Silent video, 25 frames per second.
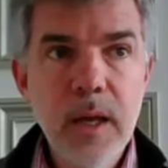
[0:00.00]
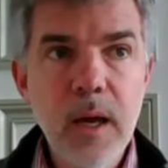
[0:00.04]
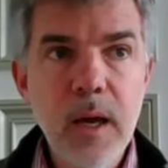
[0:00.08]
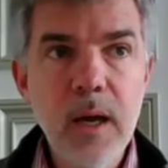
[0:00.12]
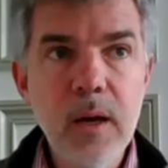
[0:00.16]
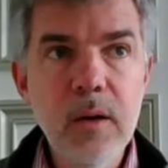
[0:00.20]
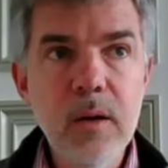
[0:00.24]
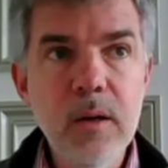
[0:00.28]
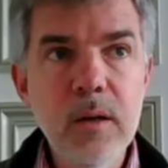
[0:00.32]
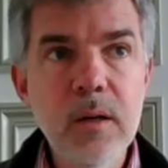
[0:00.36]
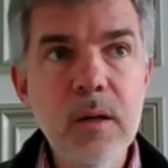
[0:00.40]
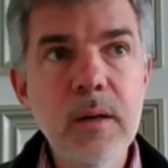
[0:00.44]

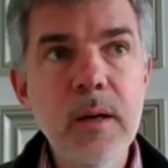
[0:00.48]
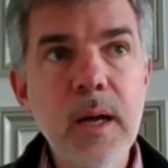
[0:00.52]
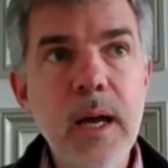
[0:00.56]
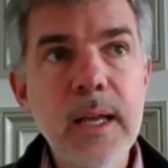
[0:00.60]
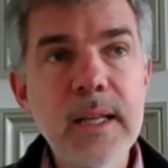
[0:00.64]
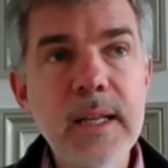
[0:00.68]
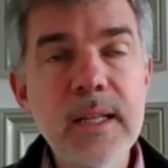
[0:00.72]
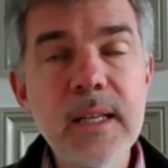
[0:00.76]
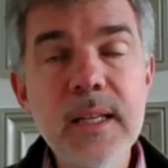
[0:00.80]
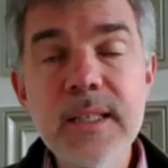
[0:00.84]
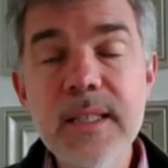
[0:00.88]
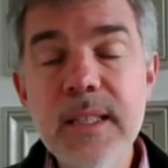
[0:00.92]

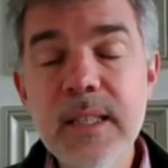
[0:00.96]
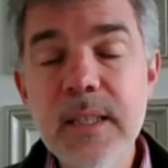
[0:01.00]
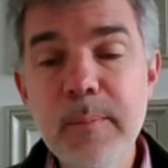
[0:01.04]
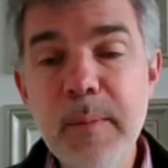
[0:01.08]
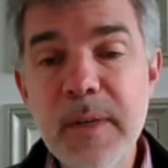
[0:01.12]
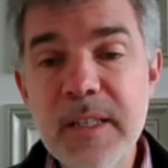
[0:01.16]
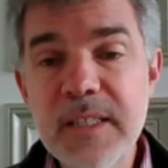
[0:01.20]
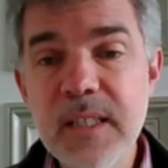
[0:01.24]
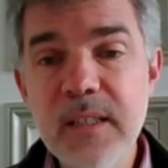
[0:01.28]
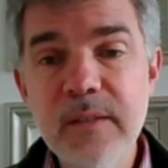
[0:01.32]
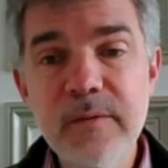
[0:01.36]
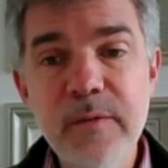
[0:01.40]
At least it
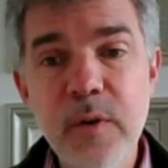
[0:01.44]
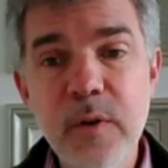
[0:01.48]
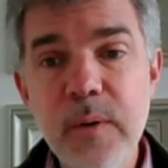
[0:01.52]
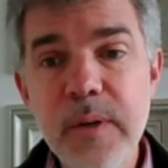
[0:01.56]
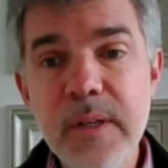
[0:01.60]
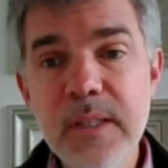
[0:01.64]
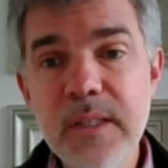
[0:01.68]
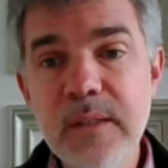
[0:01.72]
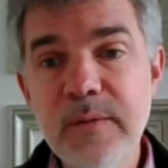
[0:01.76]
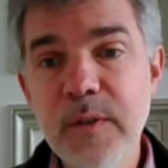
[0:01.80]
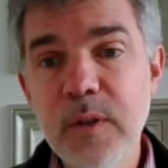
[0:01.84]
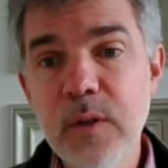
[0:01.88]
makes it very
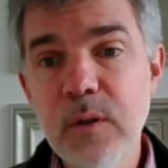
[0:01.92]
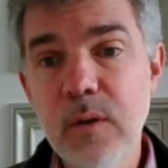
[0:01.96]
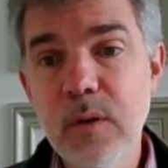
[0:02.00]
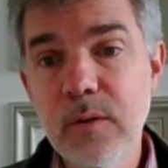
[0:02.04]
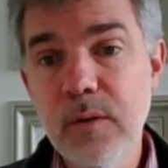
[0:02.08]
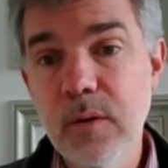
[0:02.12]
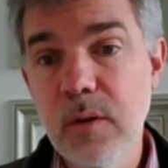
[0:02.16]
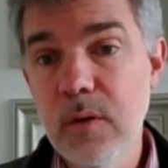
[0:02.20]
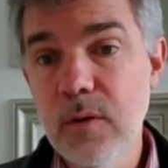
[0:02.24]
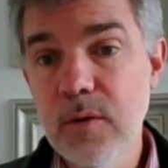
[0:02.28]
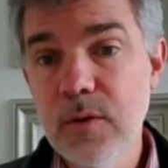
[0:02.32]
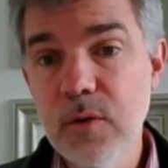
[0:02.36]
difficult
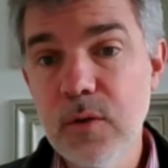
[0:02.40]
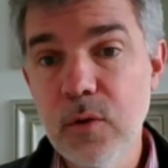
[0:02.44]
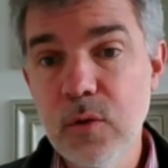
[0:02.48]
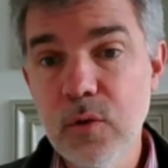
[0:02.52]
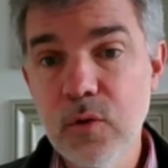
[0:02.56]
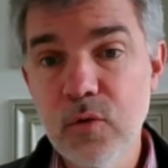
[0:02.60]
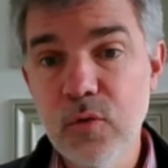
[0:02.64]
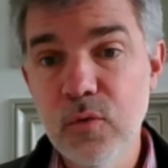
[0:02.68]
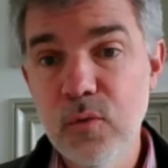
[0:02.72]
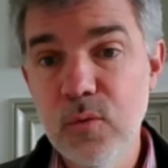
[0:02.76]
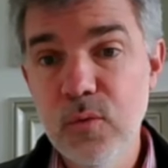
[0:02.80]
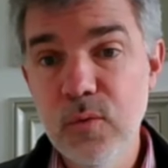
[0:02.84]
also
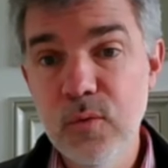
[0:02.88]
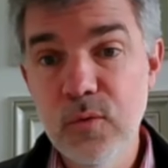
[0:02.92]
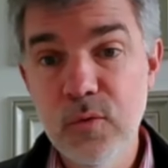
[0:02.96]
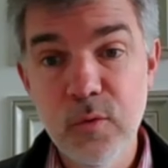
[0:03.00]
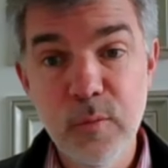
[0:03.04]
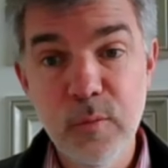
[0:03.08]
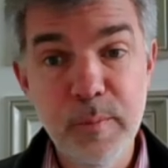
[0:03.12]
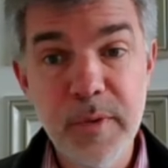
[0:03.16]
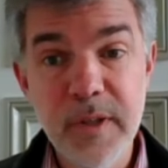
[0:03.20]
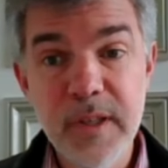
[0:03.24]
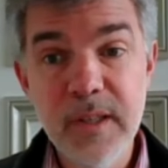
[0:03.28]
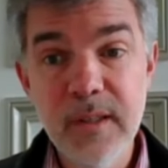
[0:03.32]

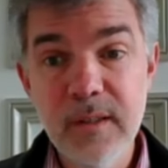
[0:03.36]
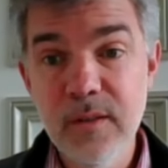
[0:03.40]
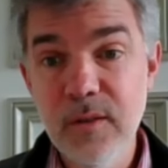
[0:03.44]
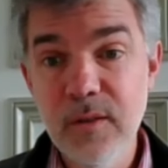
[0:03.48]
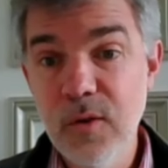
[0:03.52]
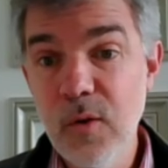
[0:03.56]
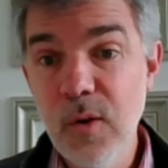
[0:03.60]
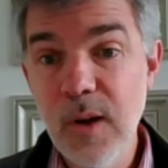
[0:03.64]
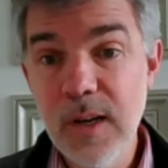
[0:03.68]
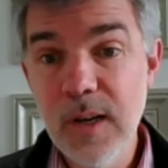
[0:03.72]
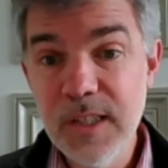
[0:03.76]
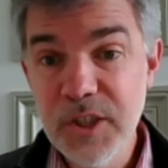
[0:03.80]
to build a
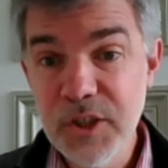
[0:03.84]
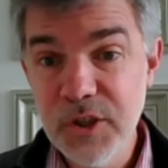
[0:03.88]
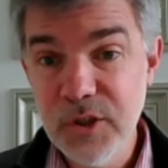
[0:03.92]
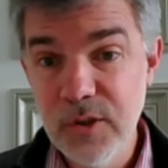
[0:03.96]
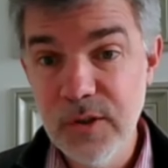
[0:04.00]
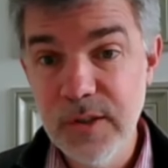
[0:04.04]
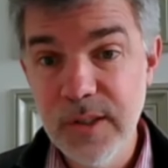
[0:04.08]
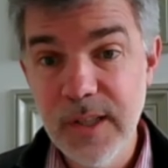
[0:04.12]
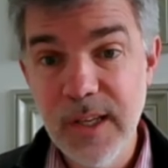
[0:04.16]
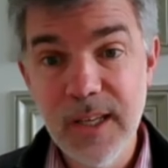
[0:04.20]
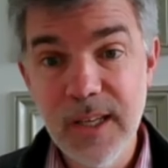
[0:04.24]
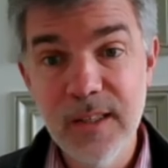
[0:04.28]

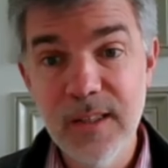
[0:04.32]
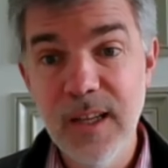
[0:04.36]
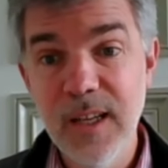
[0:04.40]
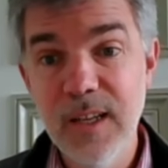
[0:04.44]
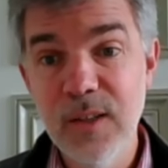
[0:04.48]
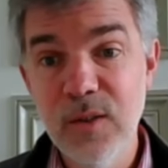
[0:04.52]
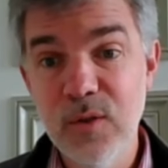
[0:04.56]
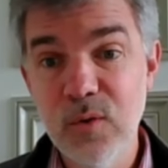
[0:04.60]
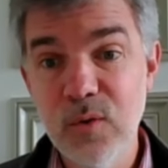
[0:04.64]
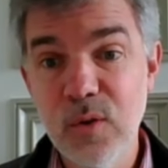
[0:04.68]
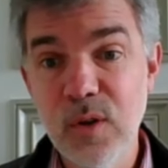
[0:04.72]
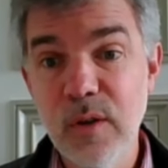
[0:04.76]
coalition
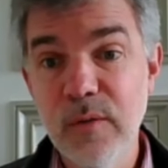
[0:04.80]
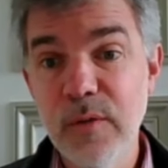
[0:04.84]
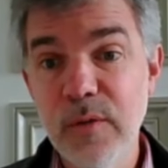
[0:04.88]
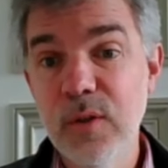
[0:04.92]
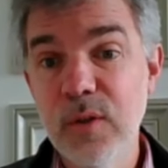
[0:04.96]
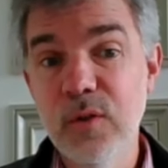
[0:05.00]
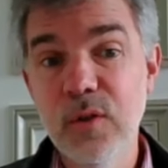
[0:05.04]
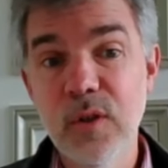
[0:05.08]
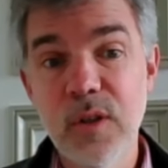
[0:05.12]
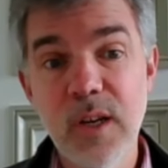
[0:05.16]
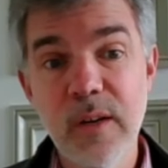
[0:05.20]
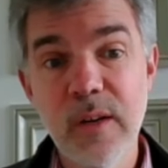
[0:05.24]
and to govern
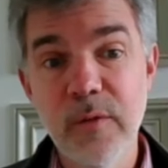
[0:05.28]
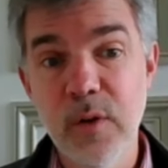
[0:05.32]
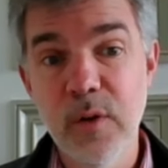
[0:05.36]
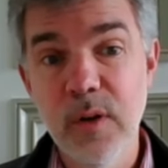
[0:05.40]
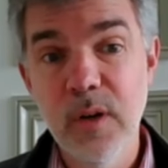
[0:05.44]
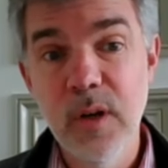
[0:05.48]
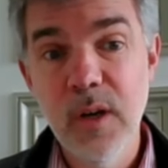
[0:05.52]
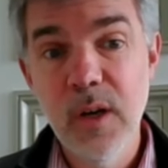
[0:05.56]
together.